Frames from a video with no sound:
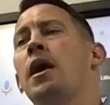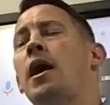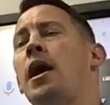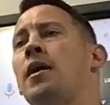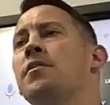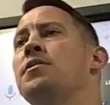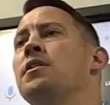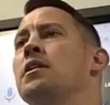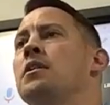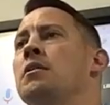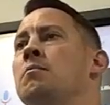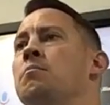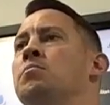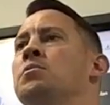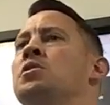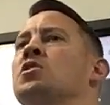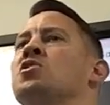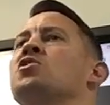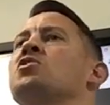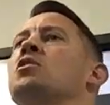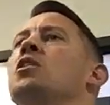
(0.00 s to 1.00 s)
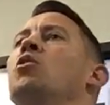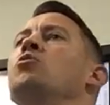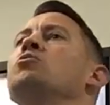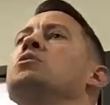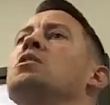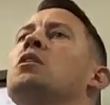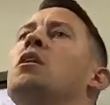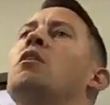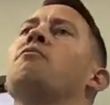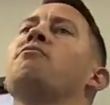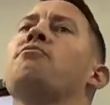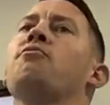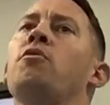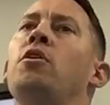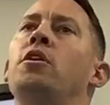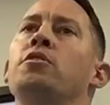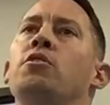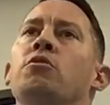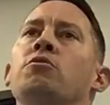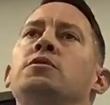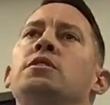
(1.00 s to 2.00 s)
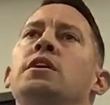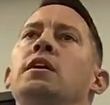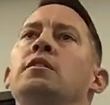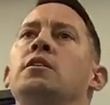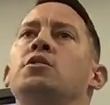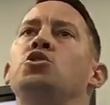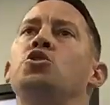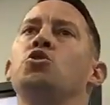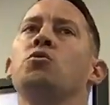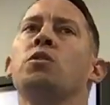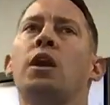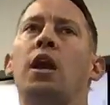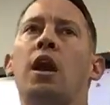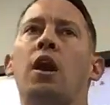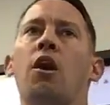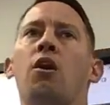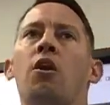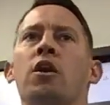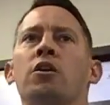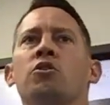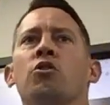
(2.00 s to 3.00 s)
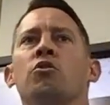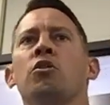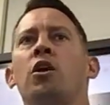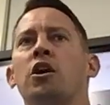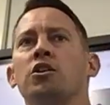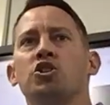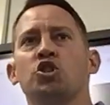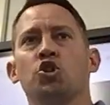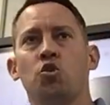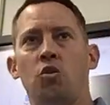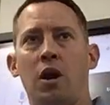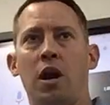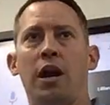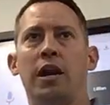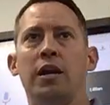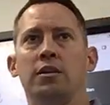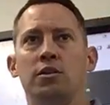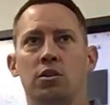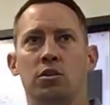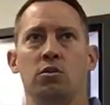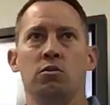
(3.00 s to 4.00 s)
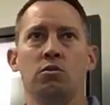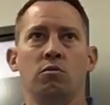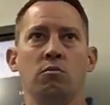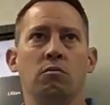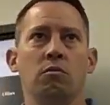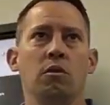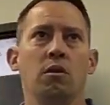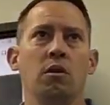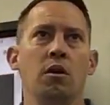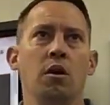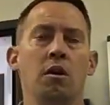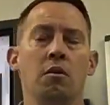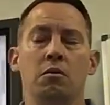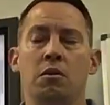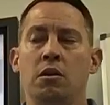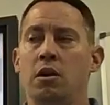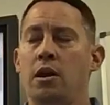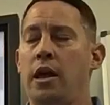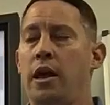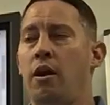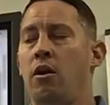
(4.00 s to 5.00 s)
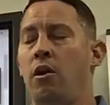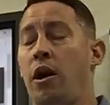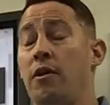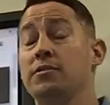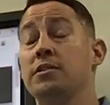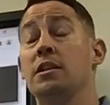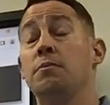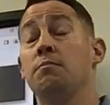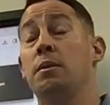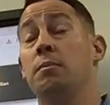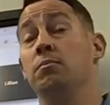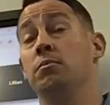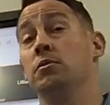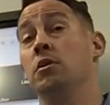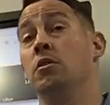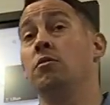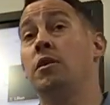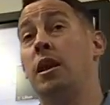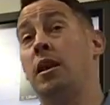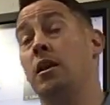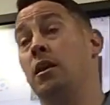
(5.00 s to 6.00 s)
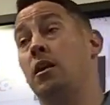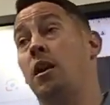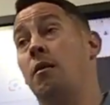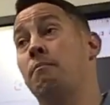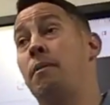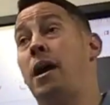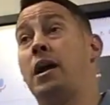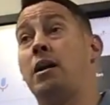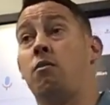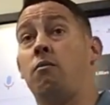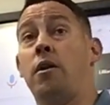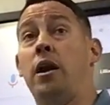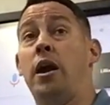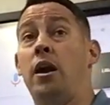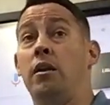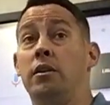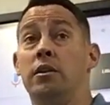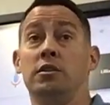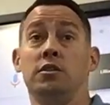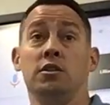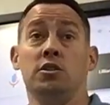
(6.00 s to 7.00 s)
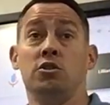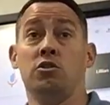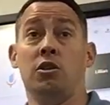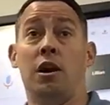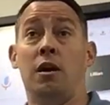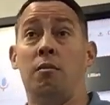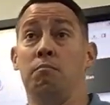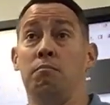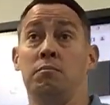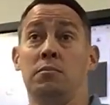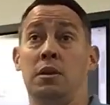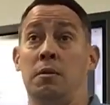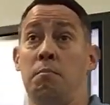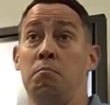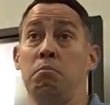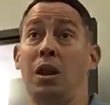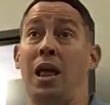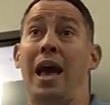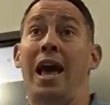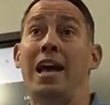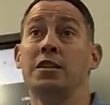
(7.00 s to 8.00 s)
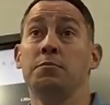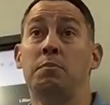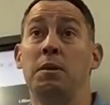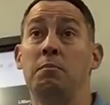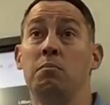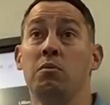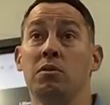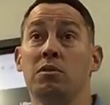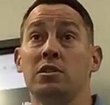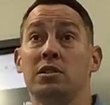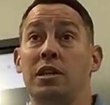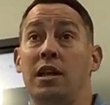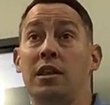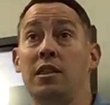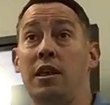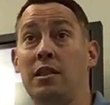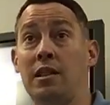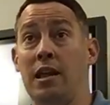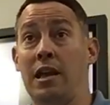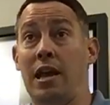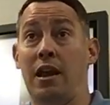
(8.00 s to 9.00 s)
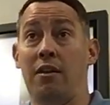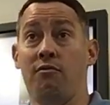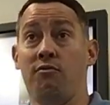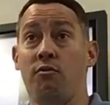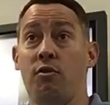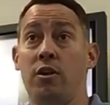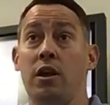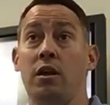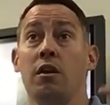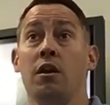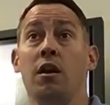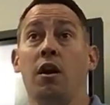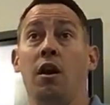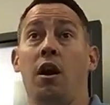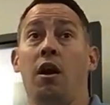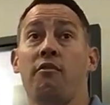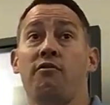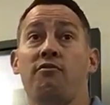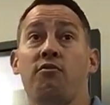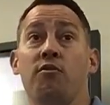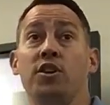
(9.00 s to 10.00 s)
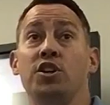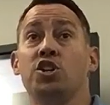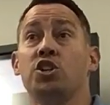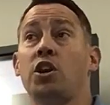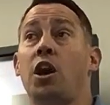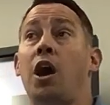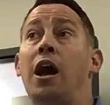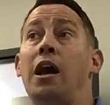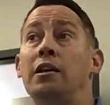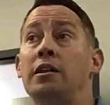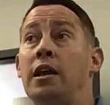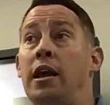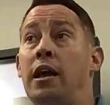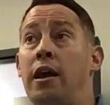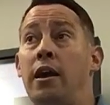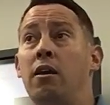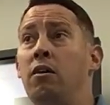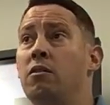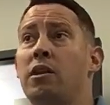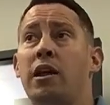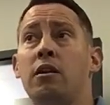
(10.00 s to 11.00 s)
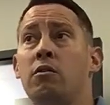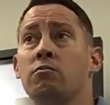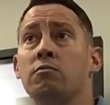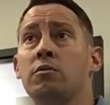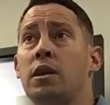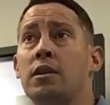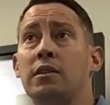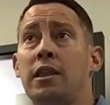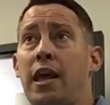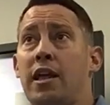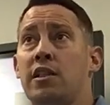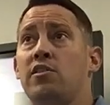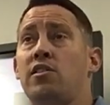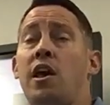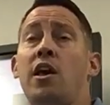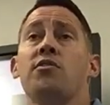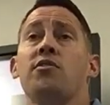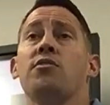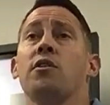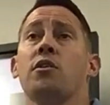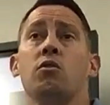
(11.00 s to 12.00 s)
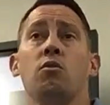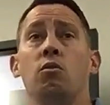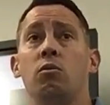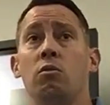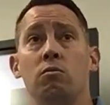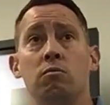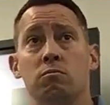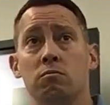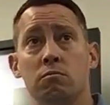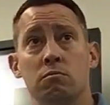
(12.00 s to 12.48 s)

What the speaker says: I think disclosing up front your intent that you care and you're not trying to. Now, I've seen people do that and come back around and just try and blast people because they think they got a free shot now, and I don't think that's ethical.